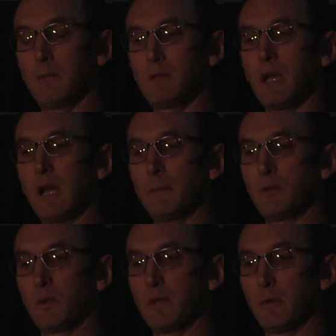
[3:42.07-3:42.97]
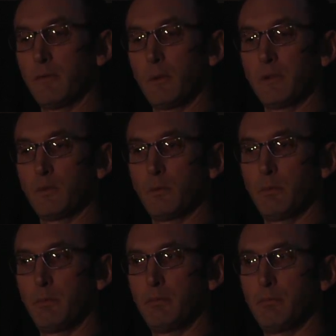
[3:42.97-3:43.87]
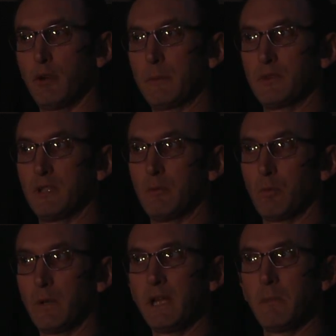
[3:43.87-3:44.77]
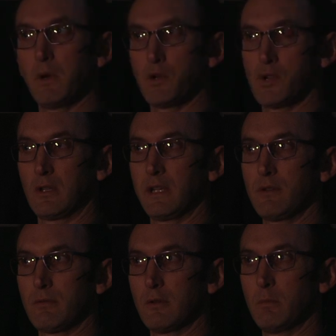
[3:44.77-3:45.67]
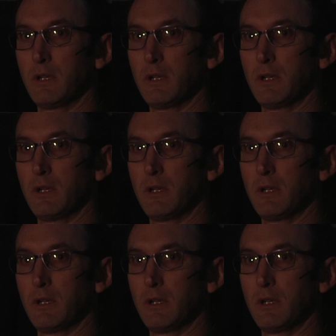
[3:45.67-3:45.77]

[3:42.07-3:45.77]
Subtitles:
times when the performance perhaps didn't ring emotionally true,